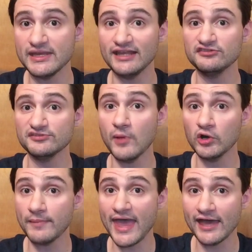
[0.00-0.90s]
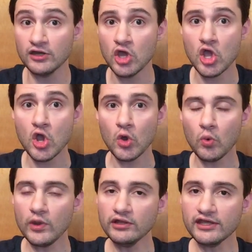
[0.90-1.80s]
meaning smart man,
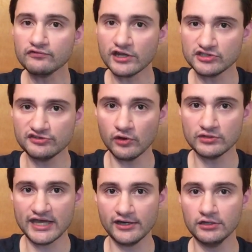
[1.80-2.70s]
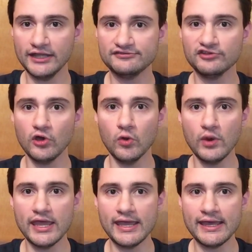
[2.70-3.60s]
we'll give Rush his own title. Let's go
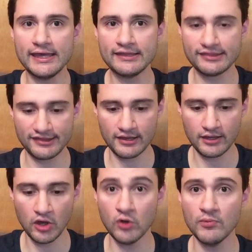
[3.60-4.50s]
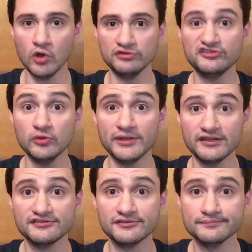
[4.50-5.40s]
with Homo
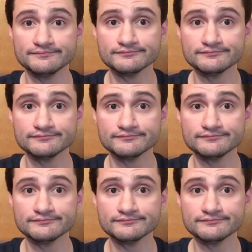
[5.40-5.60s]
stupidus.